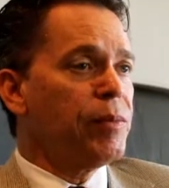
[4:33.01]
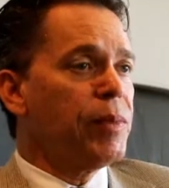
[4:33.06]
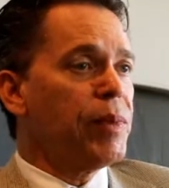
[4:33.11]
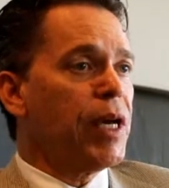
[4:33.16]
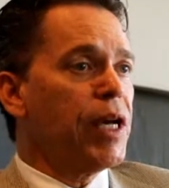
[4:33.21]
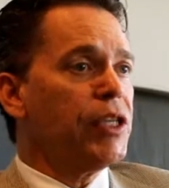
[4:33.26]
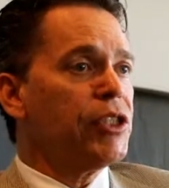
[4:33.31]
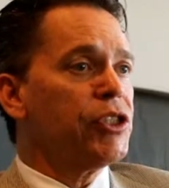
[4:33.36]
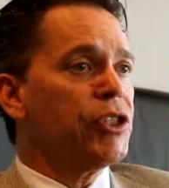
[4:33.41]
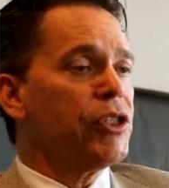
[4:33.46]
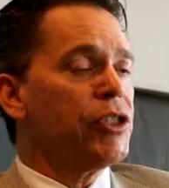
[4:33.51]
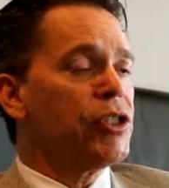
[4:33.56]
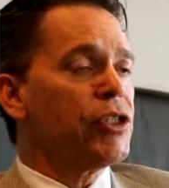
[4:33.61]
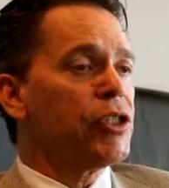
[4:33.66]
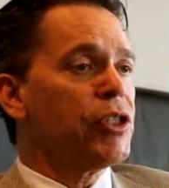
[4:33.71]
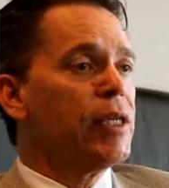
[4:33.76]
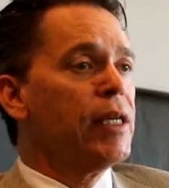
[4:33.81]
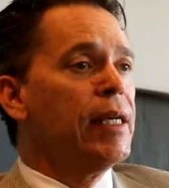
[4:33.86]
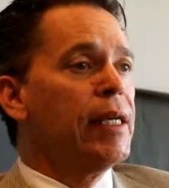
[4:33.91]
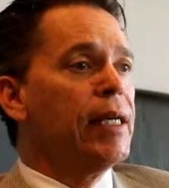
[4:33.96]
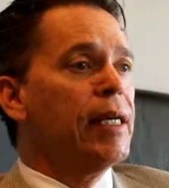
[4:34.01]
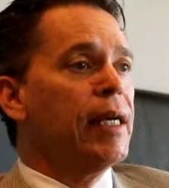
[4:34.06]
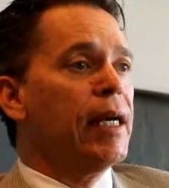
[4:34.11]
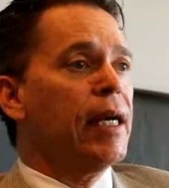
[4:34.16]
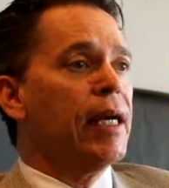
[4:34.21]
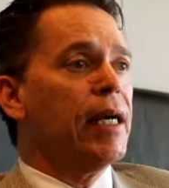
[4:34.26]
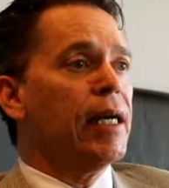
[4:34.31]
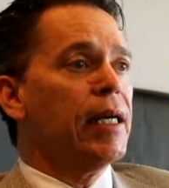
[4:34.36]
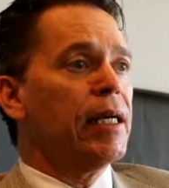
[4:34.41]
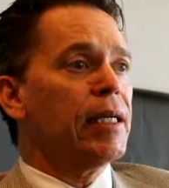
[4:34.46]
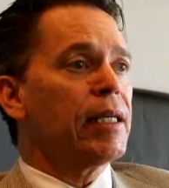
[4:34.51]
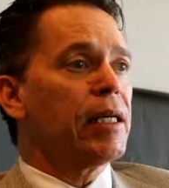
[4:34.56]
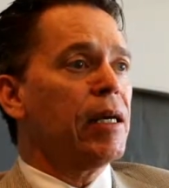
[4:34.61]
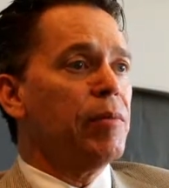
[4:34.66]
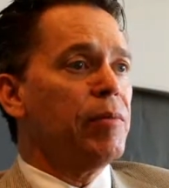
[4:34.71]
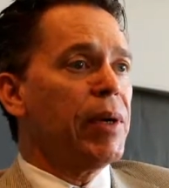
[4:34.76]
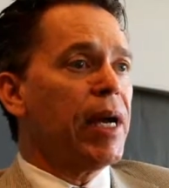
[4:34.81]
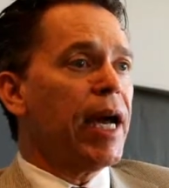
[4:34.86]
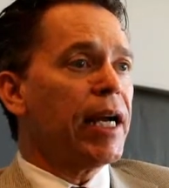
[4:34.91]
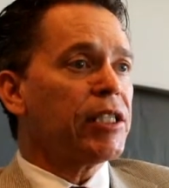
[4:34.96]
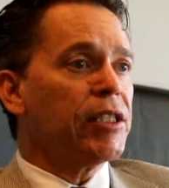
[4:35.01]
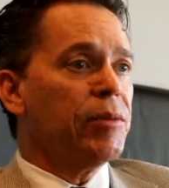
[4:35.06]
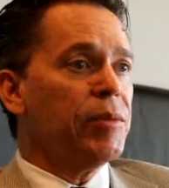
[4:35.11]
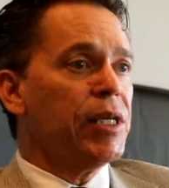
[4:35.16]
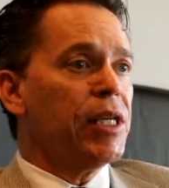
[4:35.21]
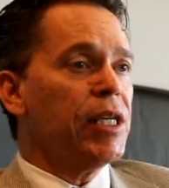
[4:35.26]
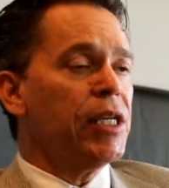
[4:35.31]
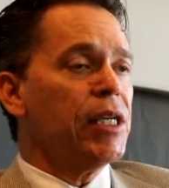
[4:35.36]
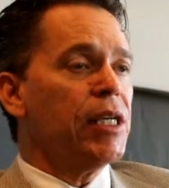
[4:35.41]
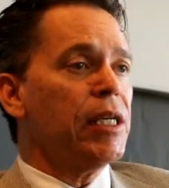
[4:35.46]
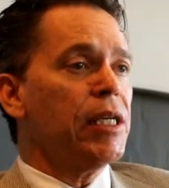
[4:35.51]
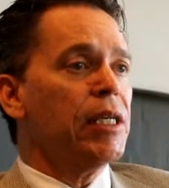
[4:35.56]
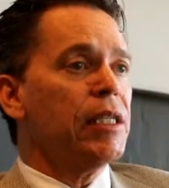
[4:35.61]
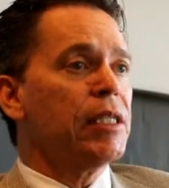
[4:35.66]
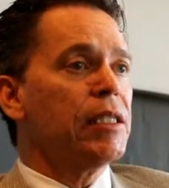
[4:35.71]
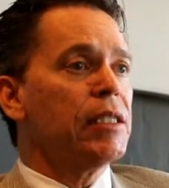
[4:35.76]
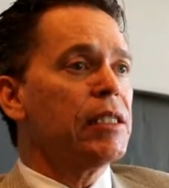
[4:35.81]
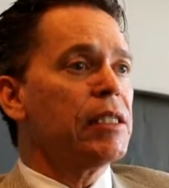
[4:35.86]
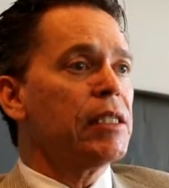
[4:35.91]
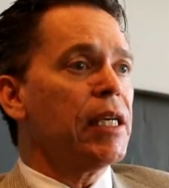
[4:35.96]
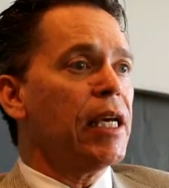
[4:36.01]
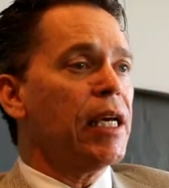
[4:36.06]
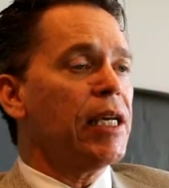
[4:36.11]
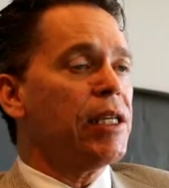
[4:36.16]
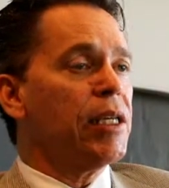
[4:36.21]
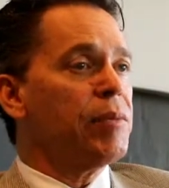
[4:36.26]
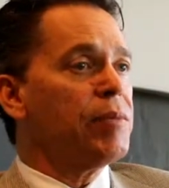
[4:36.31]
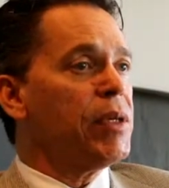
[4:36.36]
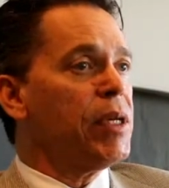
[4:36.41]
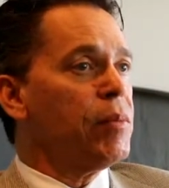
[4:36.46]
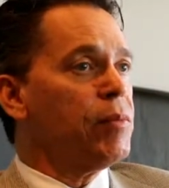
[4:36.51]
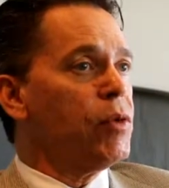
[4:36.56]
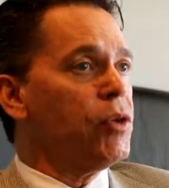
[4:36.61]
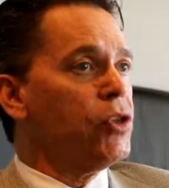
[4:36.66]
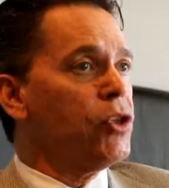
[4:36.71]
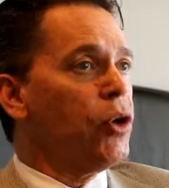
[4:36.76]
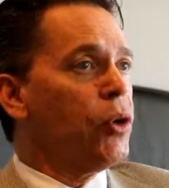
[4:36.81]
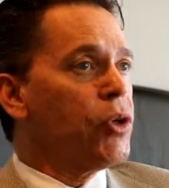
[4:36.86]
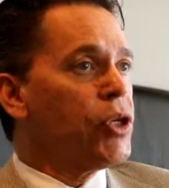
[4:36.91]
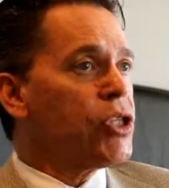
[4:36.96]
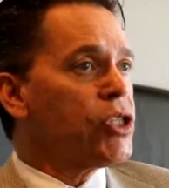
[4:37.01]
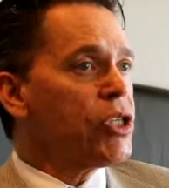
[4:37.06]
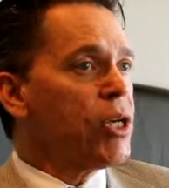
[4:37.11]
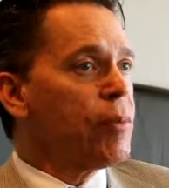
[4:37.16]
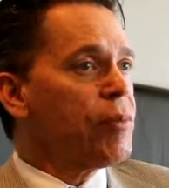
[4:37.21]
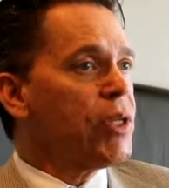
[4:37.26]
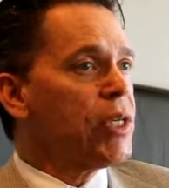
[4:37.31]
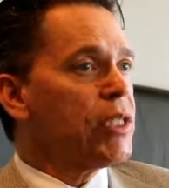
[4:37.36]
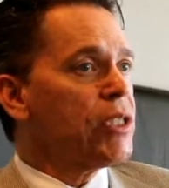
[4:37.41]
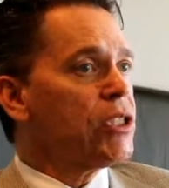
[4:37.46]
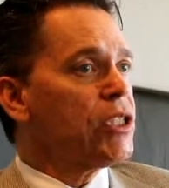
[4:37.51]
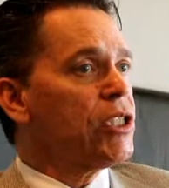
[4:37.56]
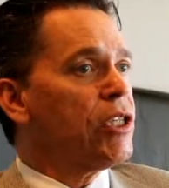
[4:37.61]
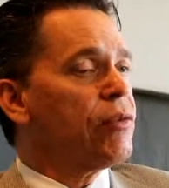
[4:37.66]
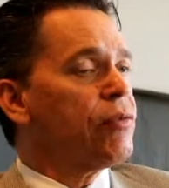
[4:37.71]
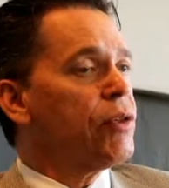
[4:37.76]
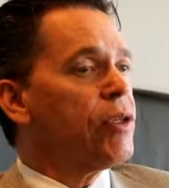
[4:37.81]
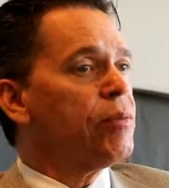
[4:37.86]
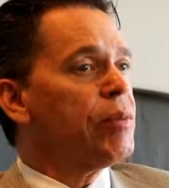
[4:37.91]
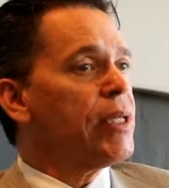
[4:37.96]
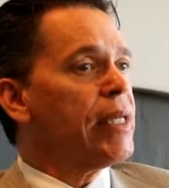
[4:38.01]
Patients come back to me saying that people notice something's different,